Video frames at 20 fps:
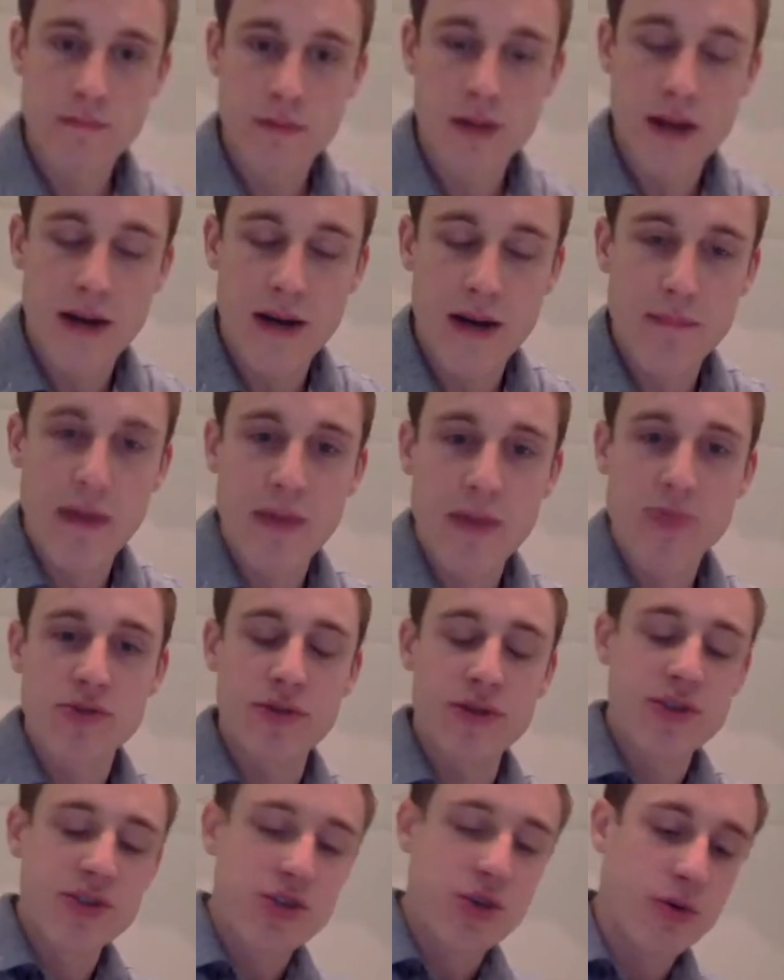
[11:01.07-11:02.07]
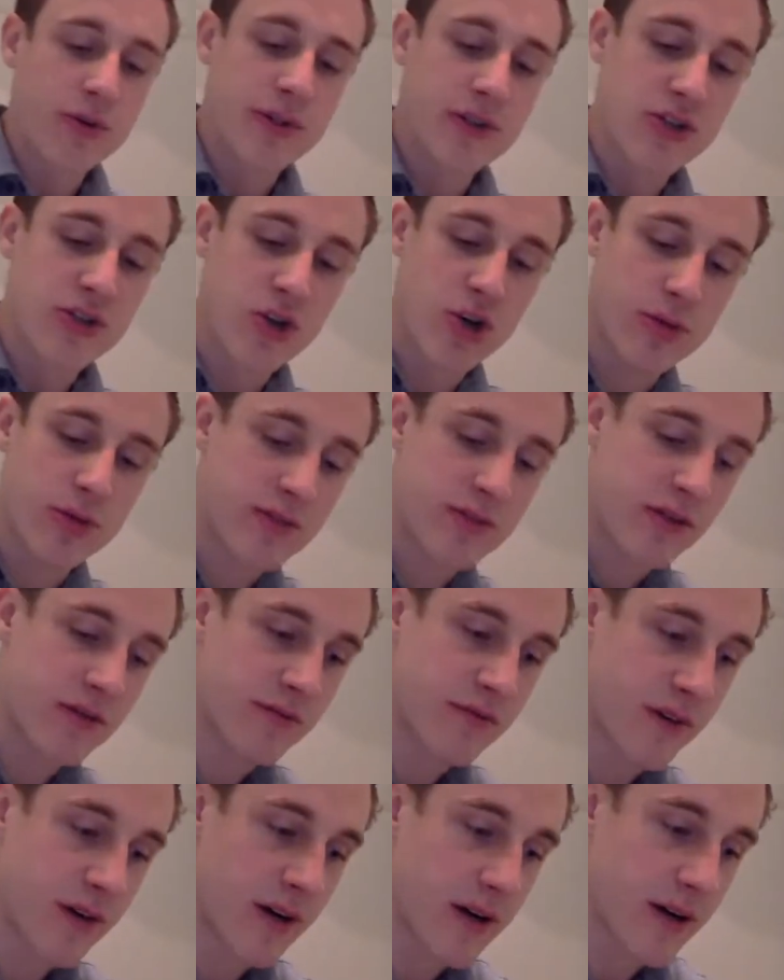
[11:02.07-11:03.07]
Yeah, absolutely. So in the terms
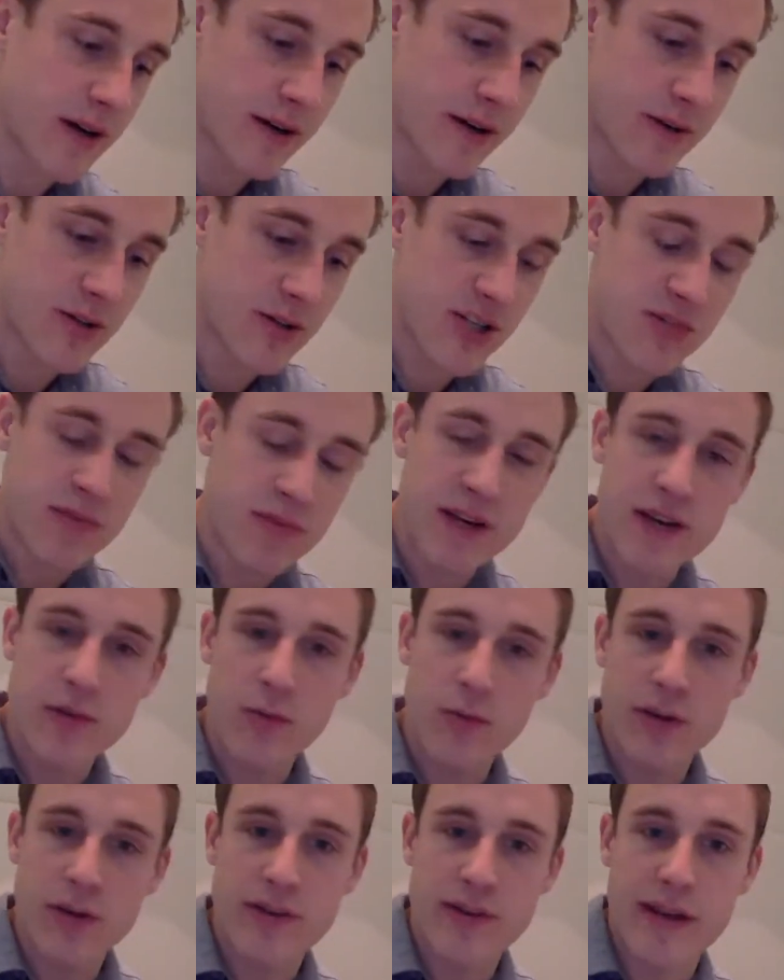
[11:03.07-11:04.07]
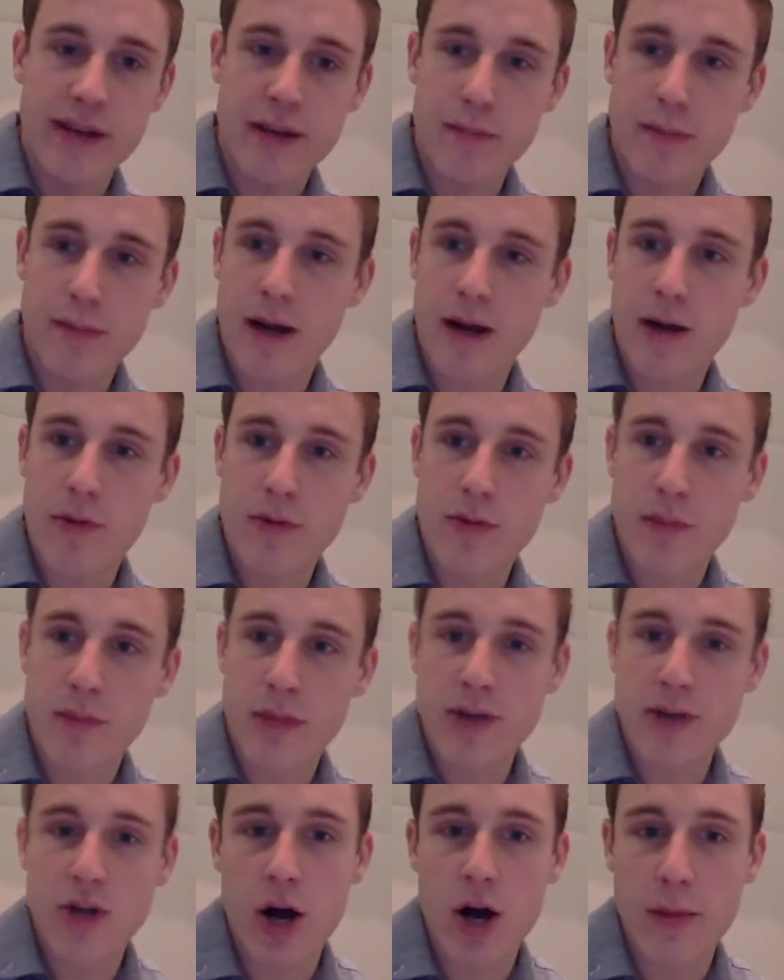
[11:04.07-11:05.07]
of just speaking with with
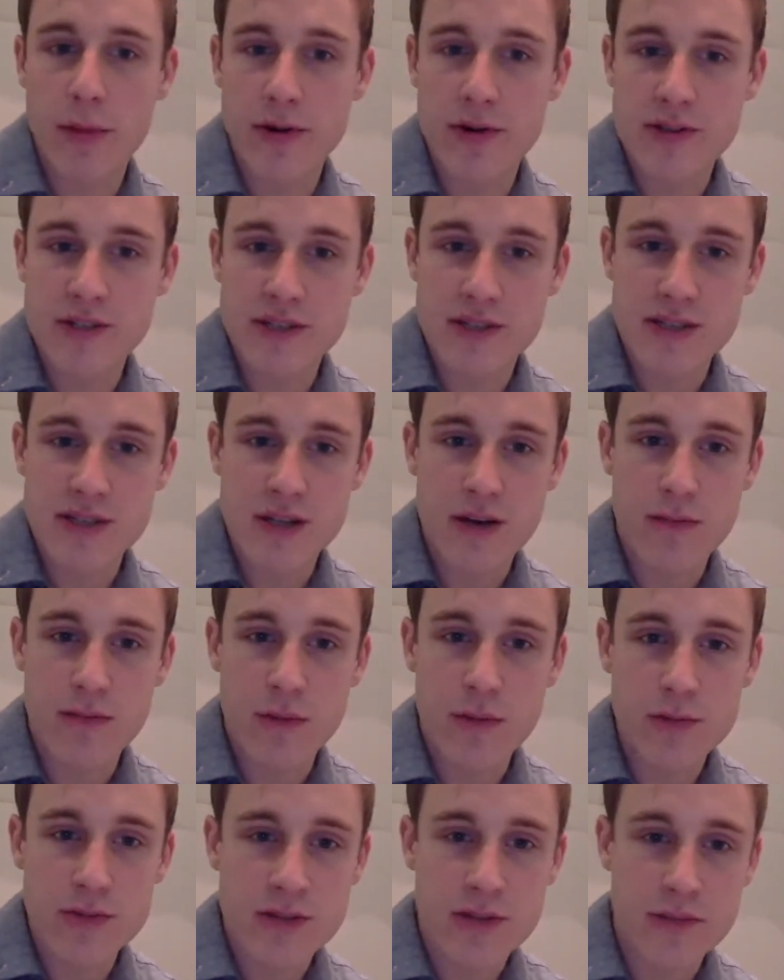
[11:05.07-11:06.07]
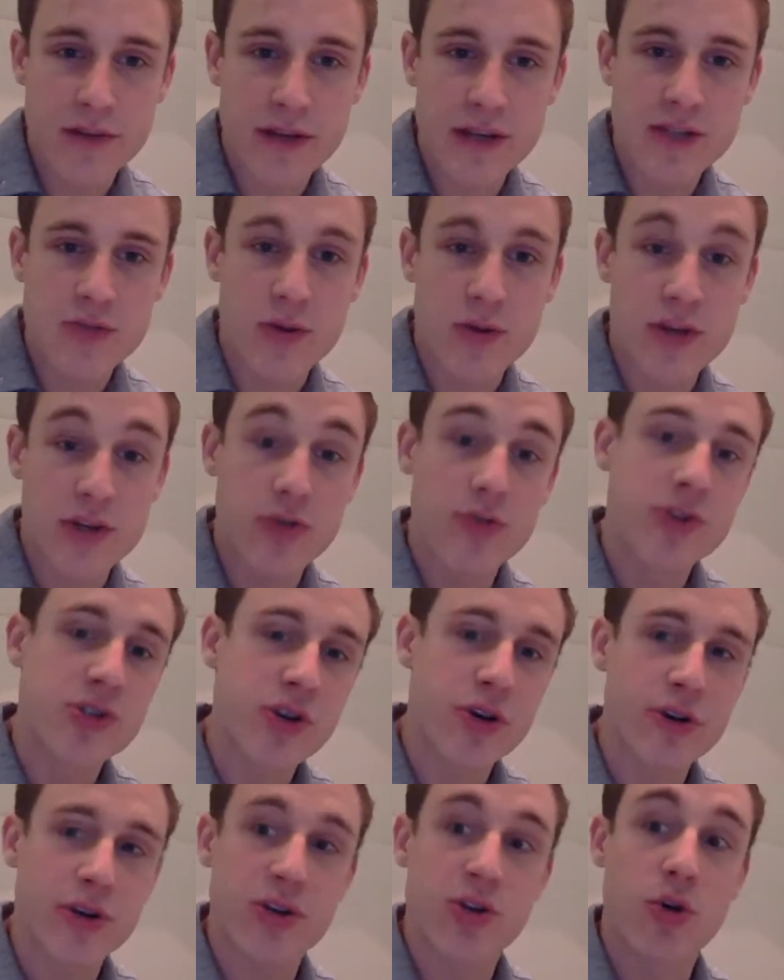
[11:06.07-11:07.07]
Blend Commerce and stuff, what were some things when you
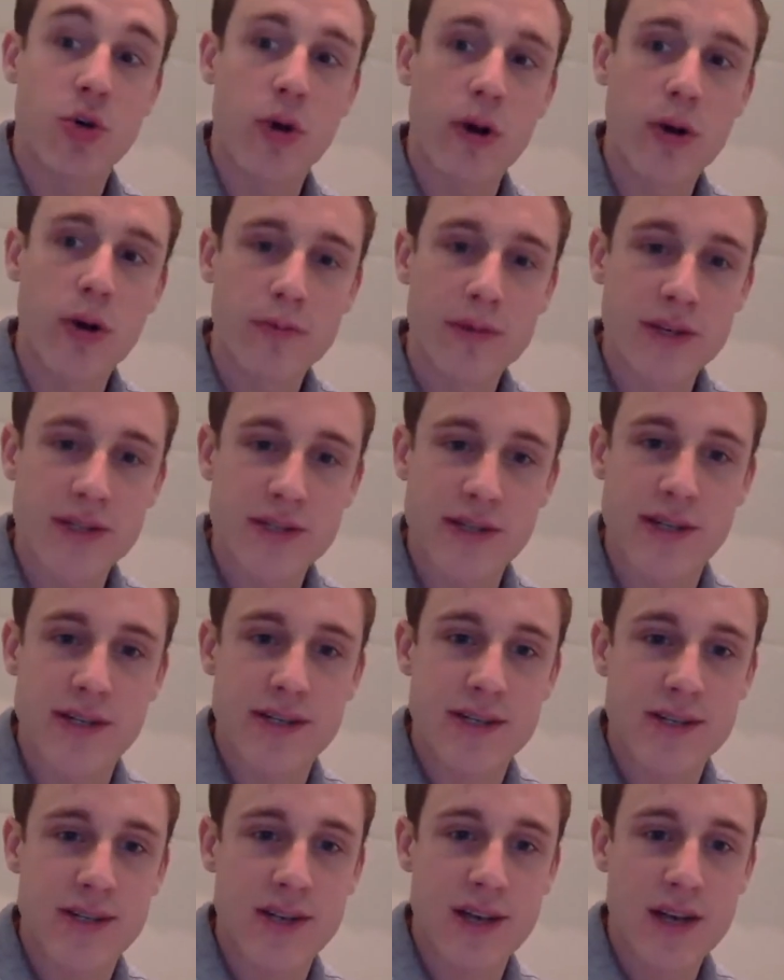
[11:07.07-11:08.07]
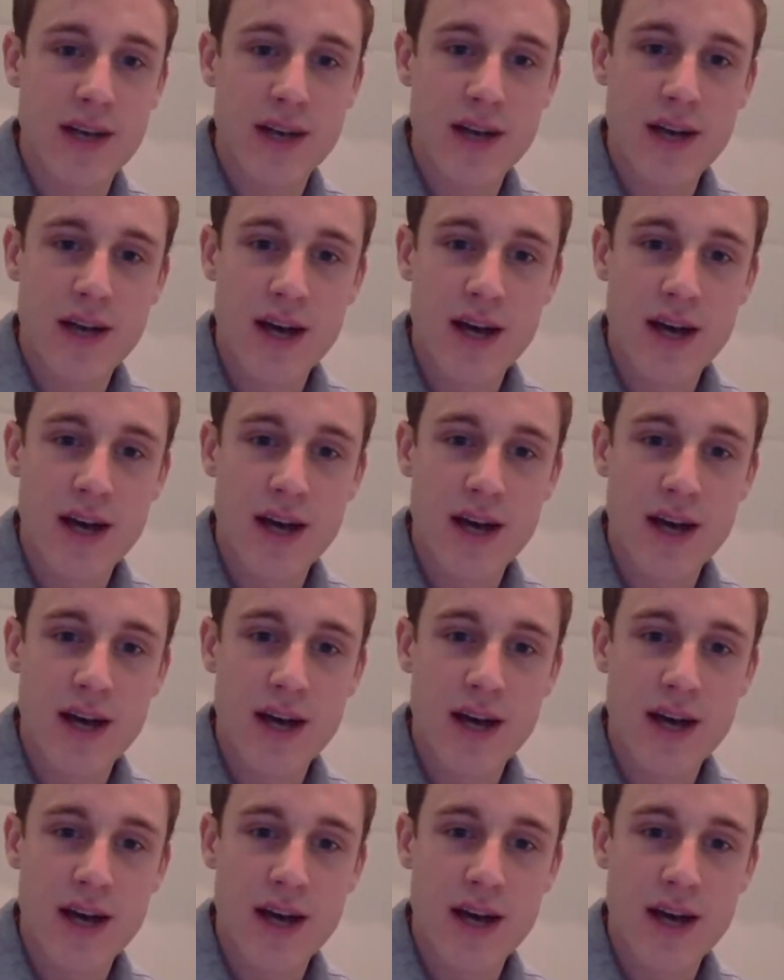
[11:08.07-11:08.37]
started your own business